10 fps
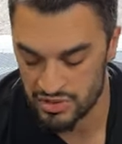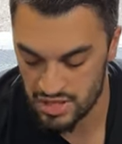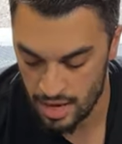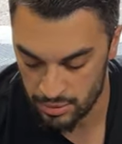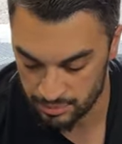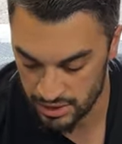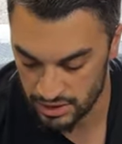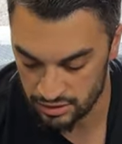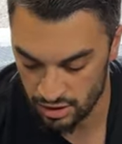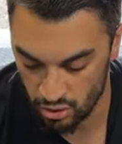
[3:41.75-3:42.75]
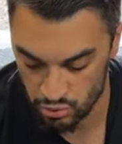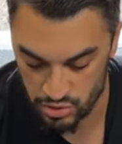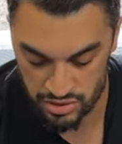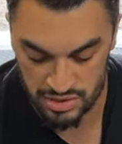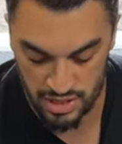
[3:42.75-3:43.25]
the top by picking the
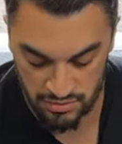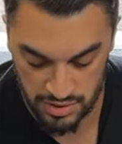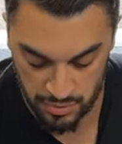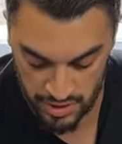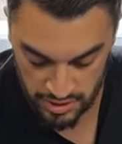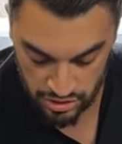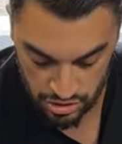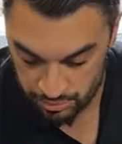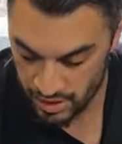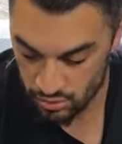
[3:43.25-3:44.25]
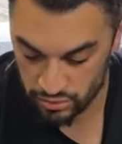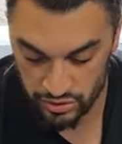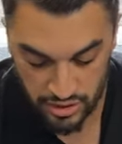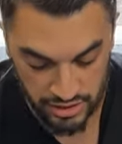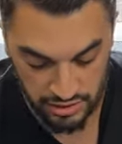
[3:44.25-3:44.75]
Ultra Safe Sponge, but will
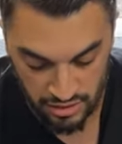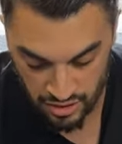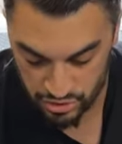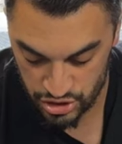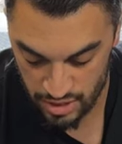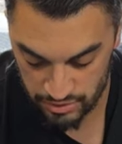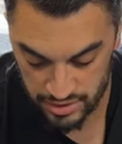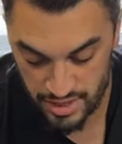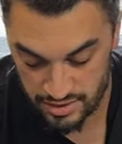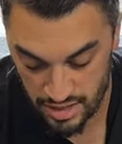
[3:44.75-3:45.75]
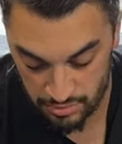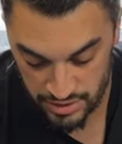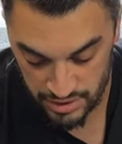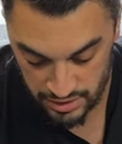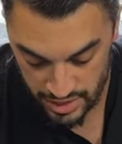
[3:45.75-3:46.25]
you get the longevity? That's gonna
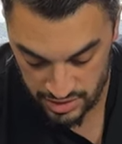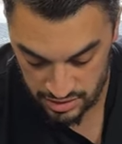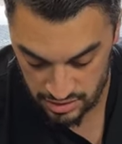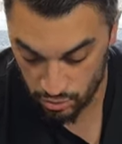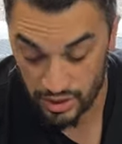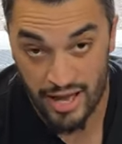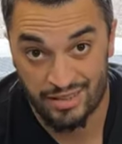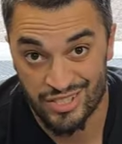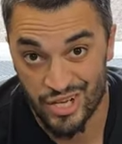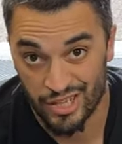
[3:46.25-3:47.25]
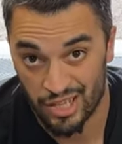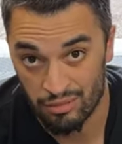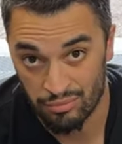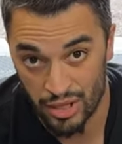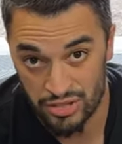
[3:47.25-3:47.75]
be a case we're gonna have to check
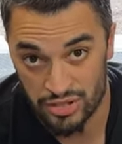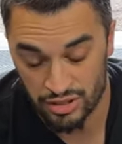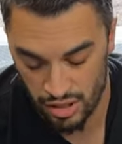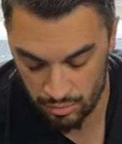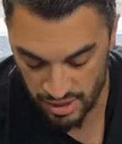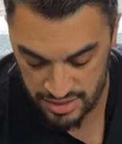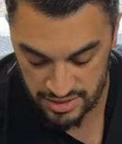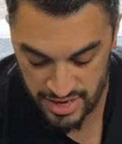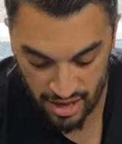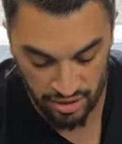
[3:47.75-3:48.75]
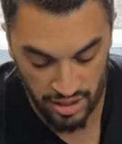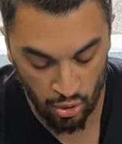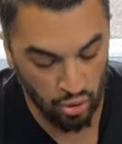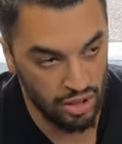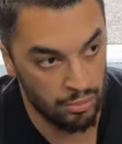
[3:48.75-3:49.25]
it months to come, but let's see how they
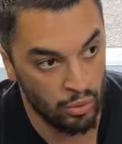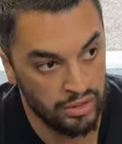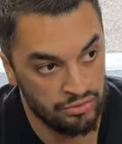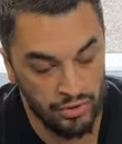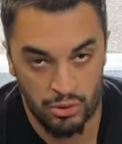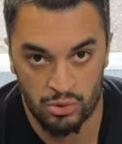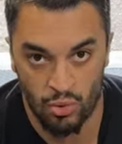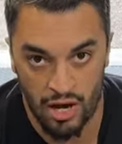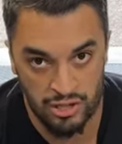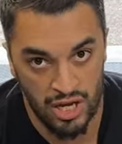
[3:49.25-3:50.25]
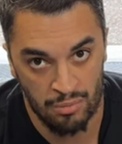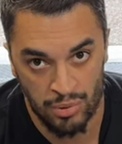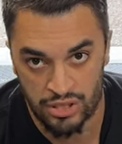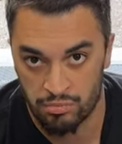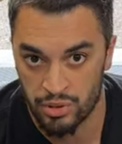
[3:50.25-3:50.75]
hold up with a first wash. Got a
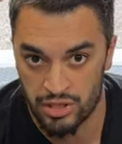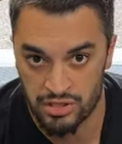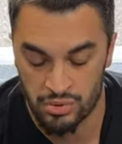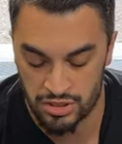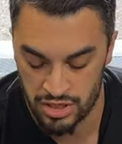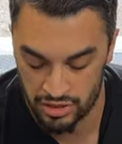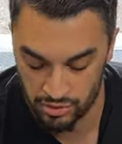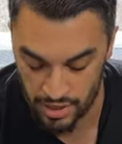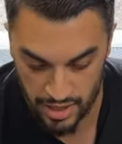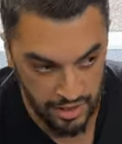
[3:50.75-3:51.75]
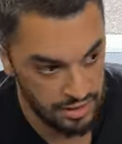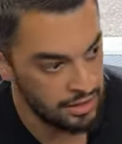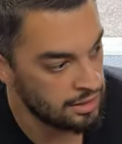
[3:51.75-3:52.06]
bunch of bugs on the Telluride.